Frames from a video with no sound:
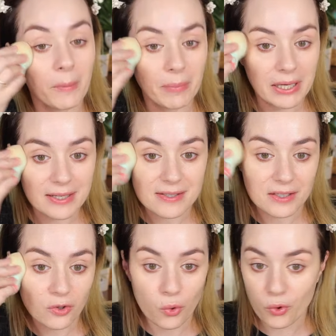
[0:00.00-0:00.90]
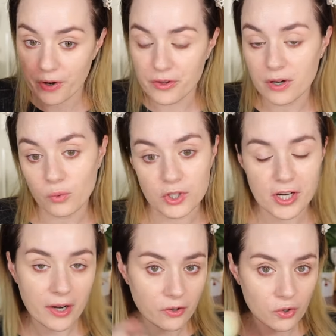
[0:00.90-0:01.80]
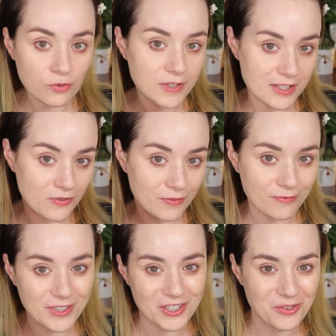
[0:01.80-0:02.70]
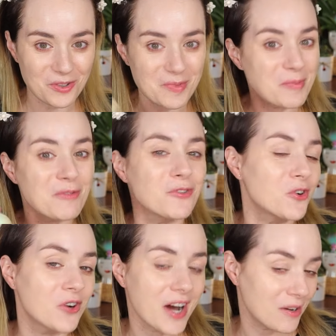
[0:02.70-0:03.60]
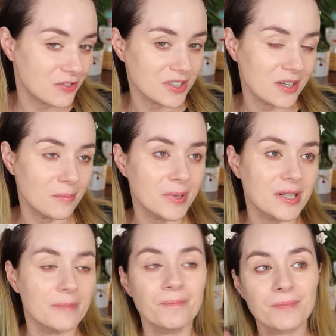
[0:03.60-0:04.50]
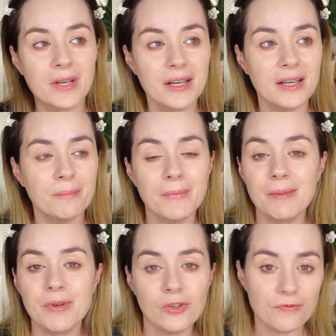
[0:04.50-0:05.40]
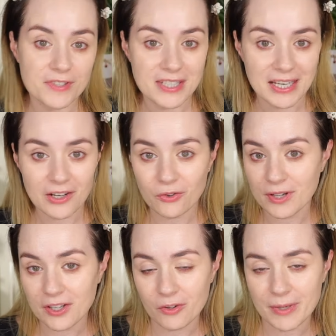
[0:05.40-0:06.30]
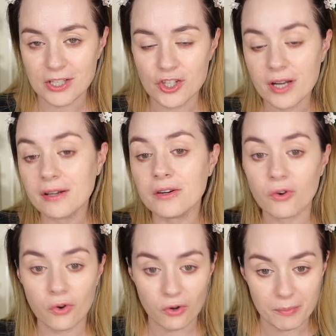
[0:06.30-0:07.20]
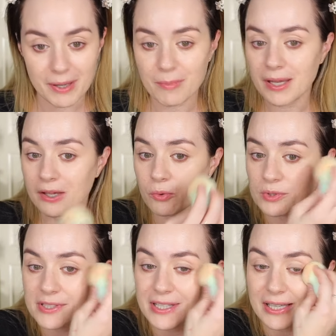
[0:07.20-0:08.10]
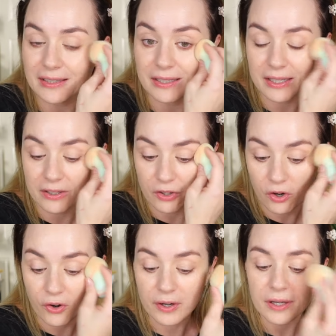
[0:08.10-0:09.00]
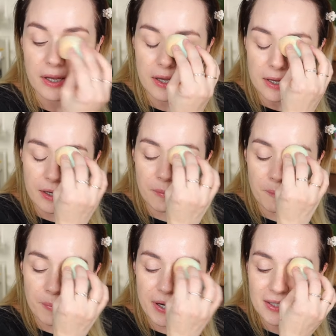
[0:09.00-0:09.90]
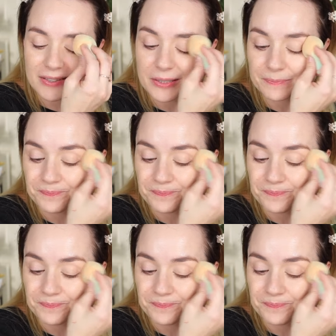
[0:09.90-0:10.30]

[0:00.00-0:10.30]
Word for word: place an order, which I don't know if this video will be before or after, but maybe you've seen it already on my channel or maybe you will see it later on. But